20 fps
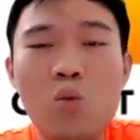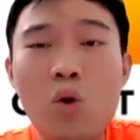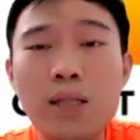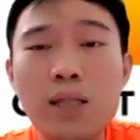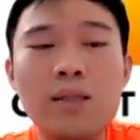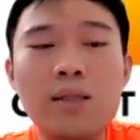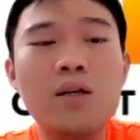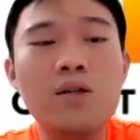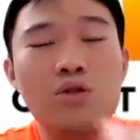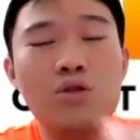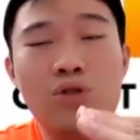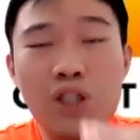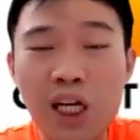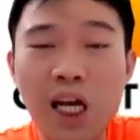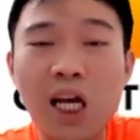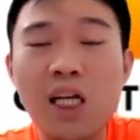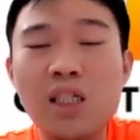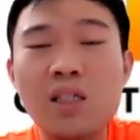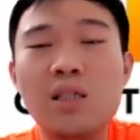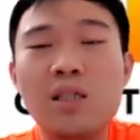once you
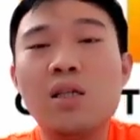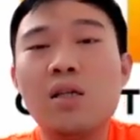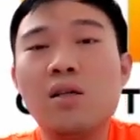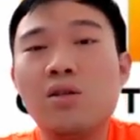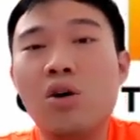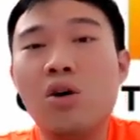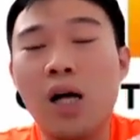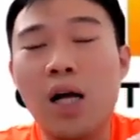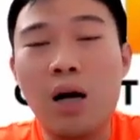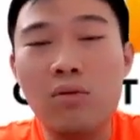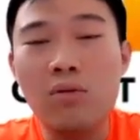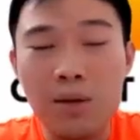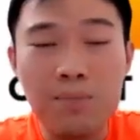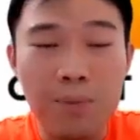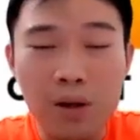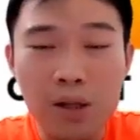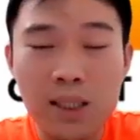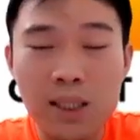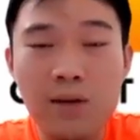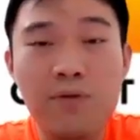change your accounting
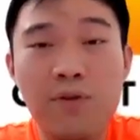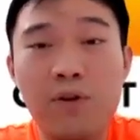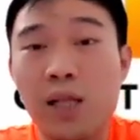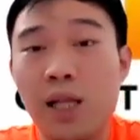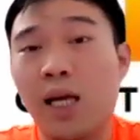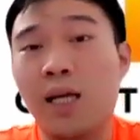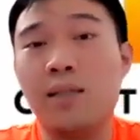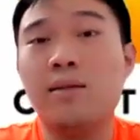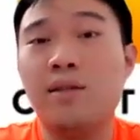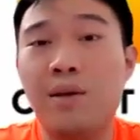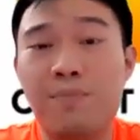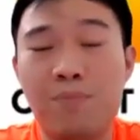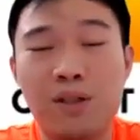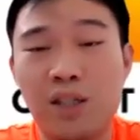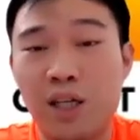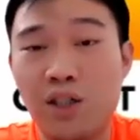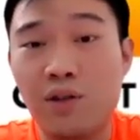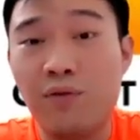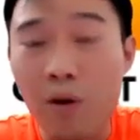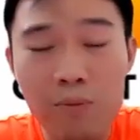policy for its
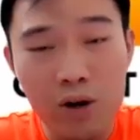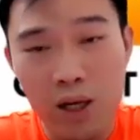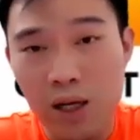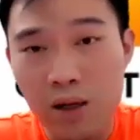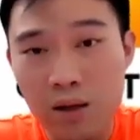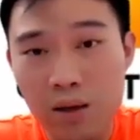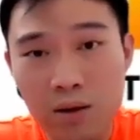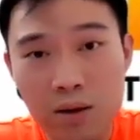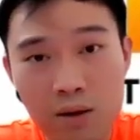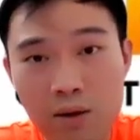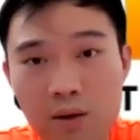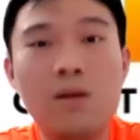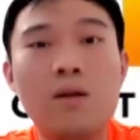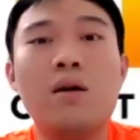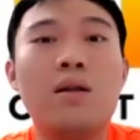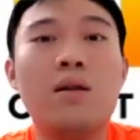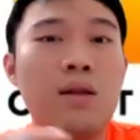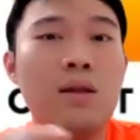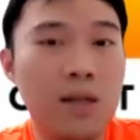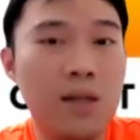depreciation formula,
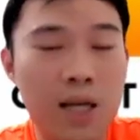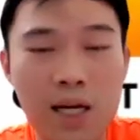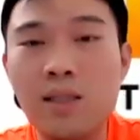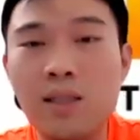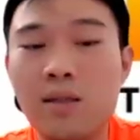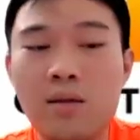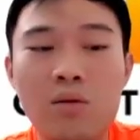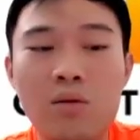things